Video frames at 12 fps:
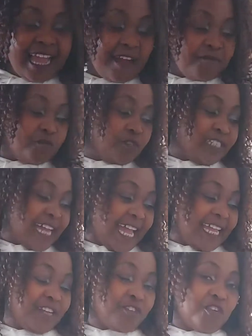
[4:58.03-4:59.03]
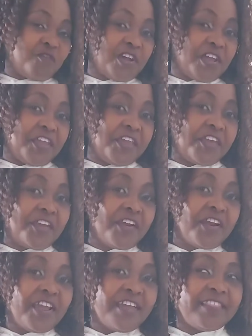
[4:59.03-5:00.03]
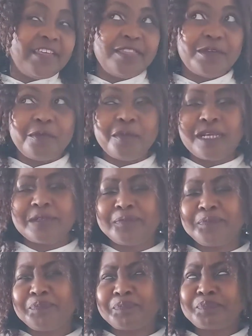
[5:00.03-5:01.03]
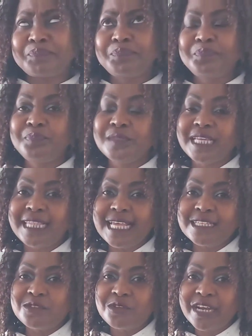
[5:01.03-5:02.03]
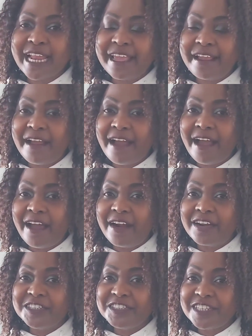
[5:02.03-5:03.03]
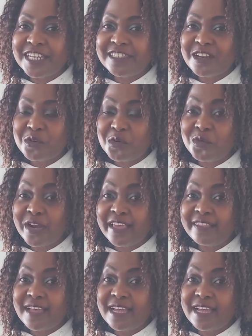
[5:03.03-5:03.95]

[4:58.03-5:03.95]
have to tie it over here, and then they'll be like, that's not like her. She doesn't look like